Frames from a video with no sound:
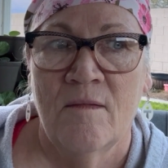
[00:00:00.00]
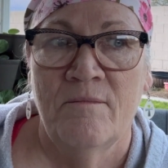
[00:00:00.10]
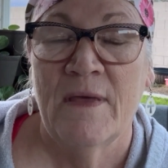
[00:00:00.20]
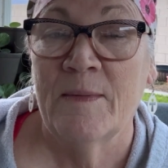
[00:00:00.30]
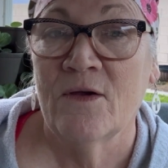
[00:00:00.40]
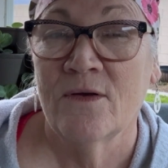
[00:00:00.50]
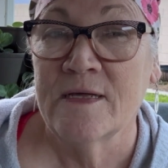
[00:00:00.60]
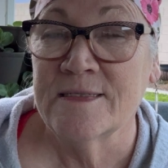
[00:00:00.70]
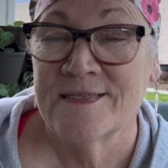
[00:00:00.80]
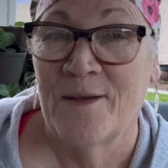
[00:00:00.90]
maybe
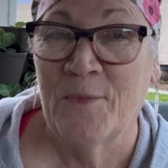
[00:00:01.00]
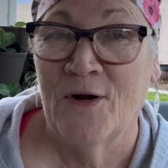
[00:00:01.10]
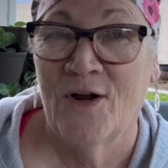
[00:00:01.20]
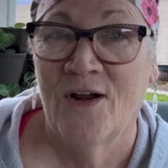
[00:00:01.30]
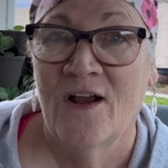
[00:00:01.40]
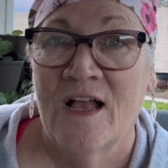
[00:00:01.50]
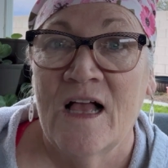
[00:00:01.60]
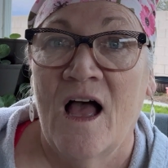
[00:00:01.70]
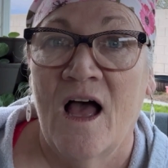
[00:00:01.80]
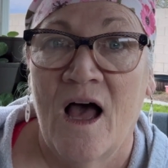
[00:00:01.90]
early summer,
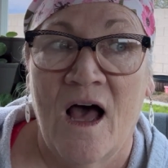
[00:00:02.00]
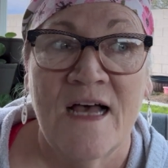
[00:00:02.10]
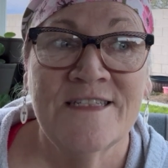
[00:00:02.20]
a